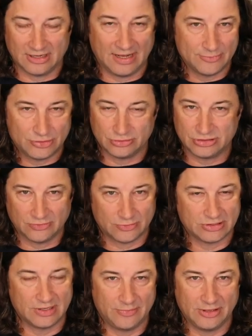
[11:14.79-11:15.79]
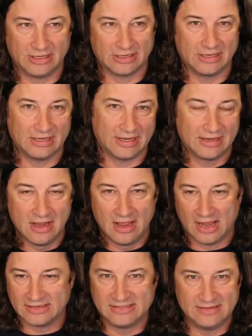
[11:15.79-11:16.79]
I'm searching for something and then
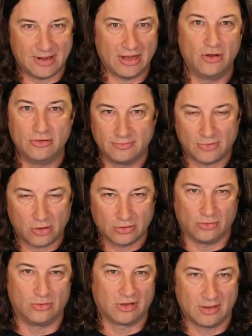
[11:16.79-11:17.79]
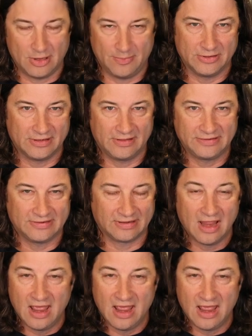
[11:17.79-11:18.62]
I see my own article come up in the listing.